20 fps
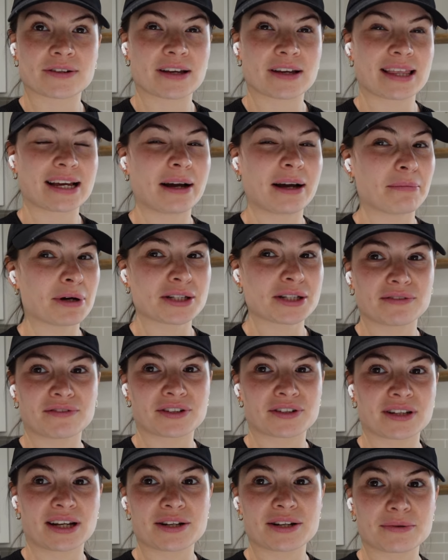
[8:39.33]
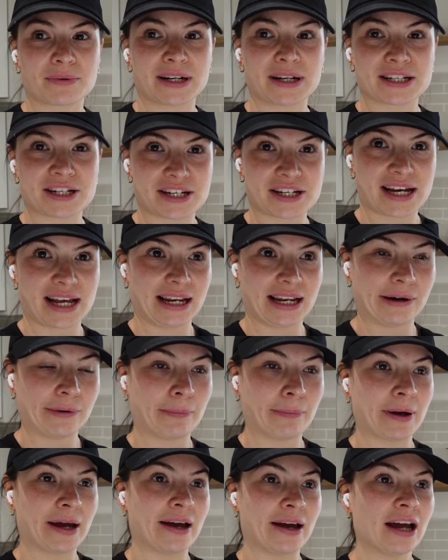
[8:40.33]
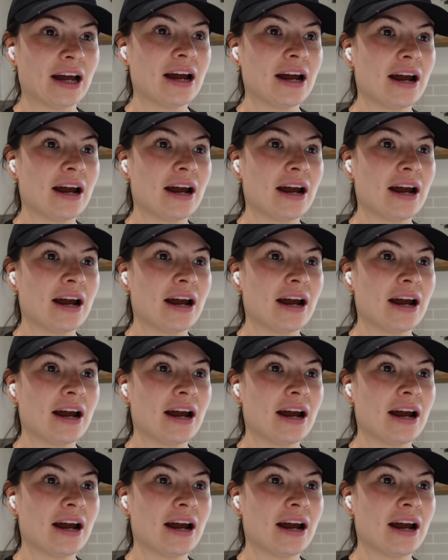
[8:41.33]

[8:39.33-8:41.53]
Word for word: I think I must have just like twinged it a little bit,